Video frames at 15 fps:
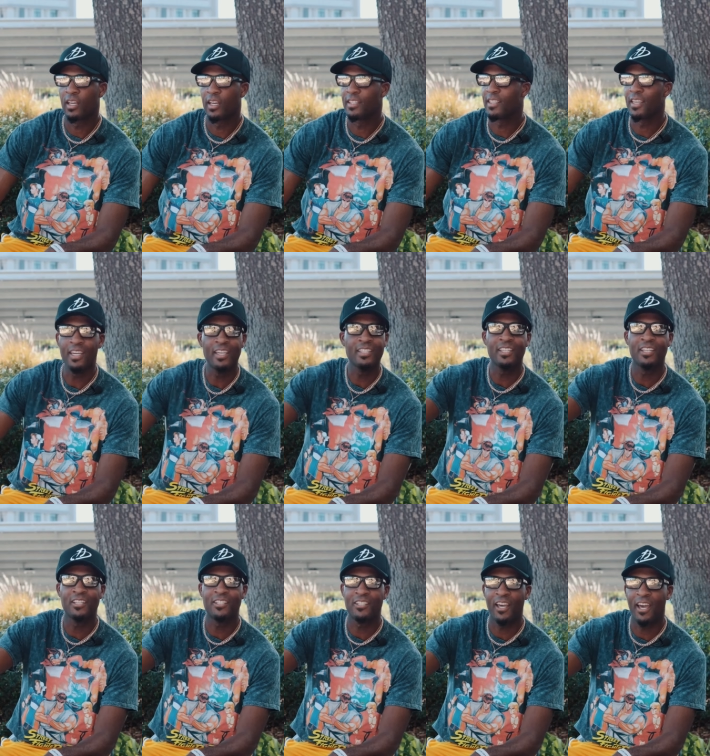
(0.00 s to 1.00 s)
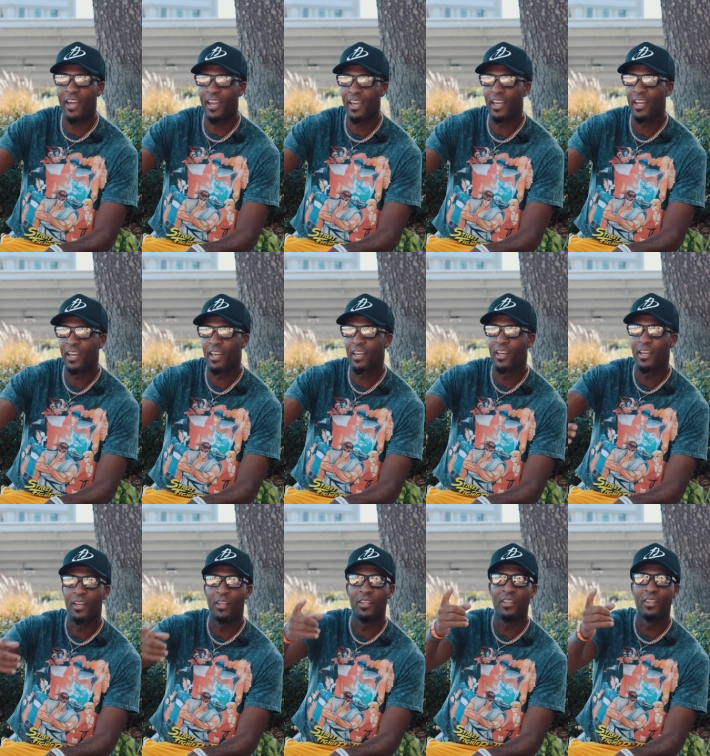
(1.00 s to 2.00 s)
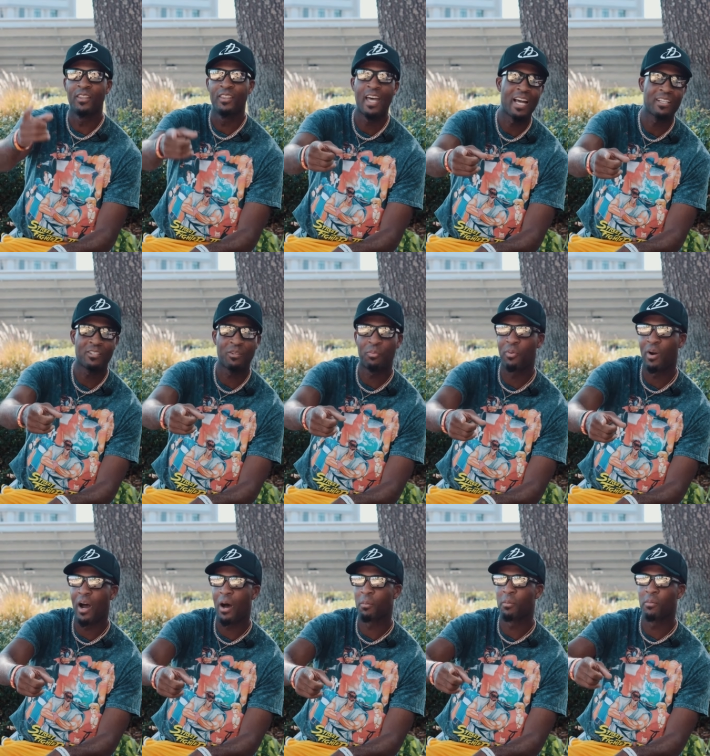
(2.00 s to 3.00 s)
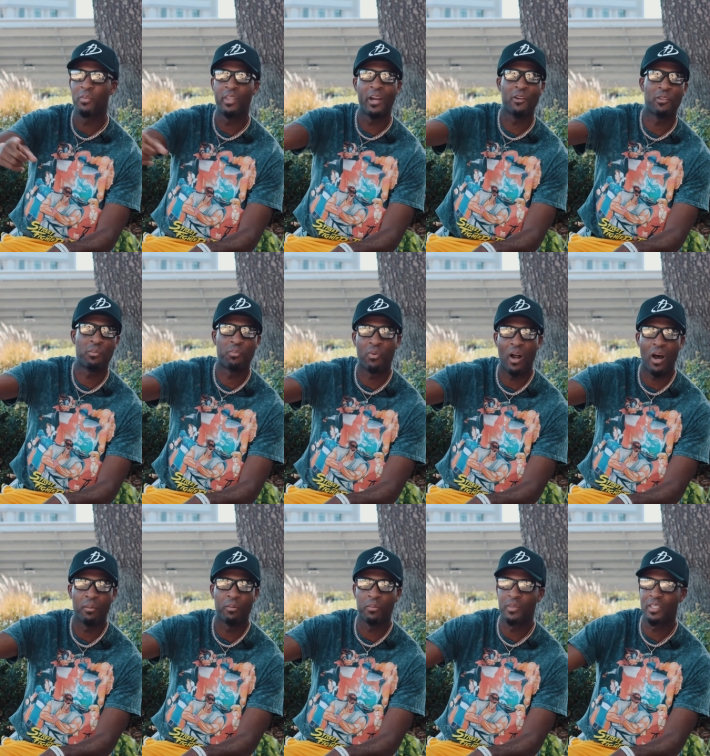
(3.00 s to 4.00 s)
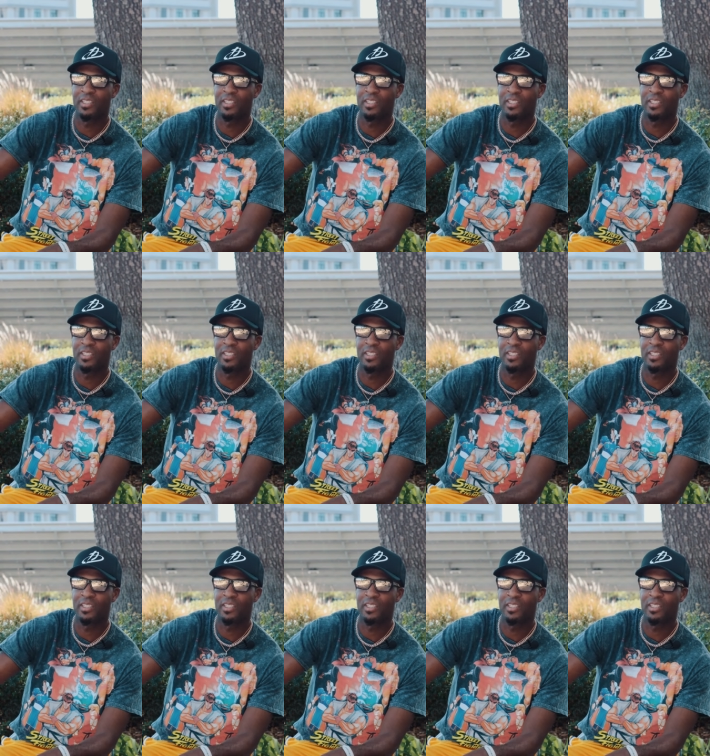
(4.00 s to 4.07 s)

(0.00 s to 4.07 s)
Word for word: it's easy to say that's the problem, they're the problem.